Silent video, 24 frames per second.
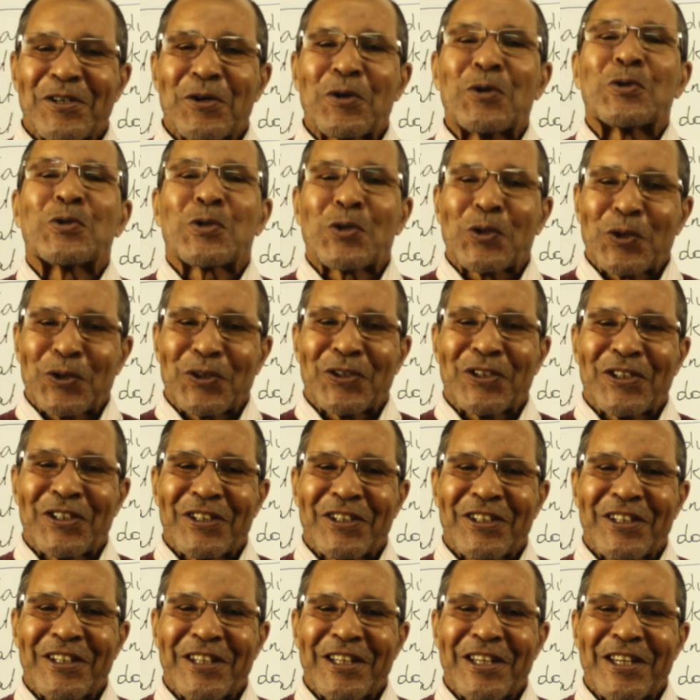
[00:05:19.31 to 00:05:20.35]
Uzod.
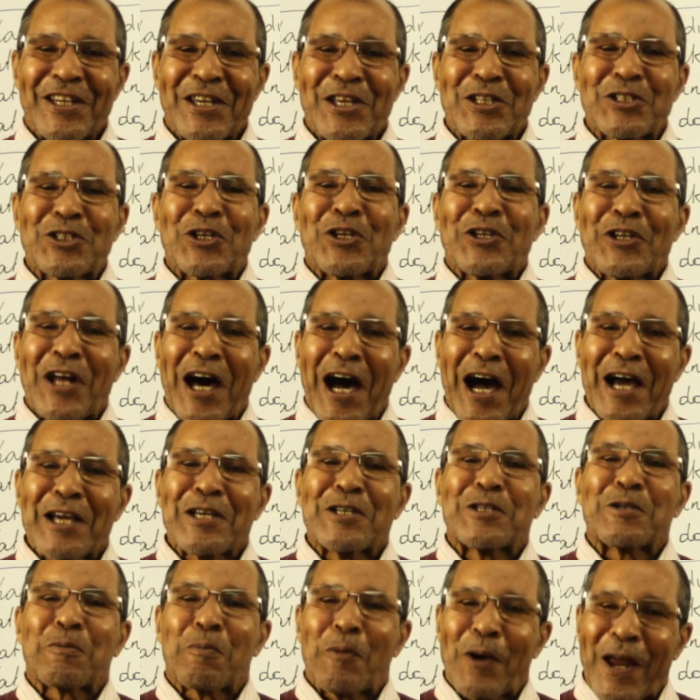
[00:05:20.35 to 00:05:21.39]
It's a
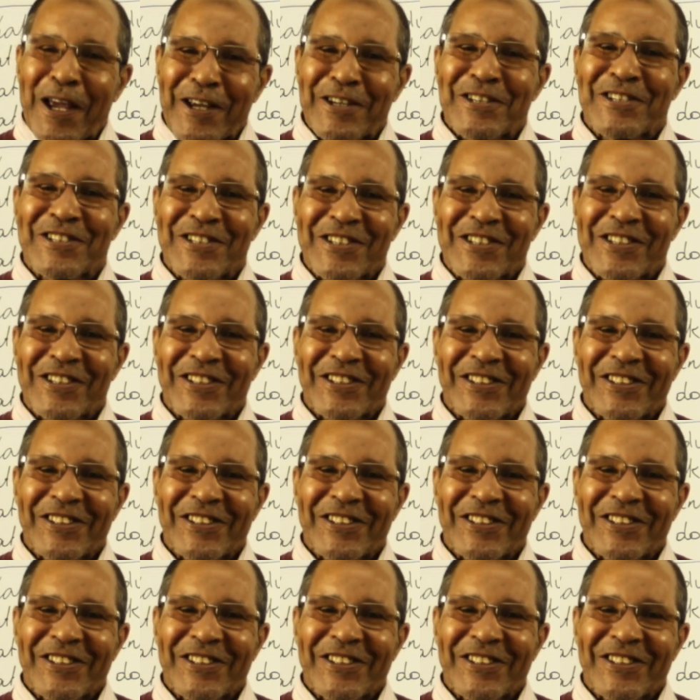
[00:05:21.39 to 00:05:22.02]
nice place.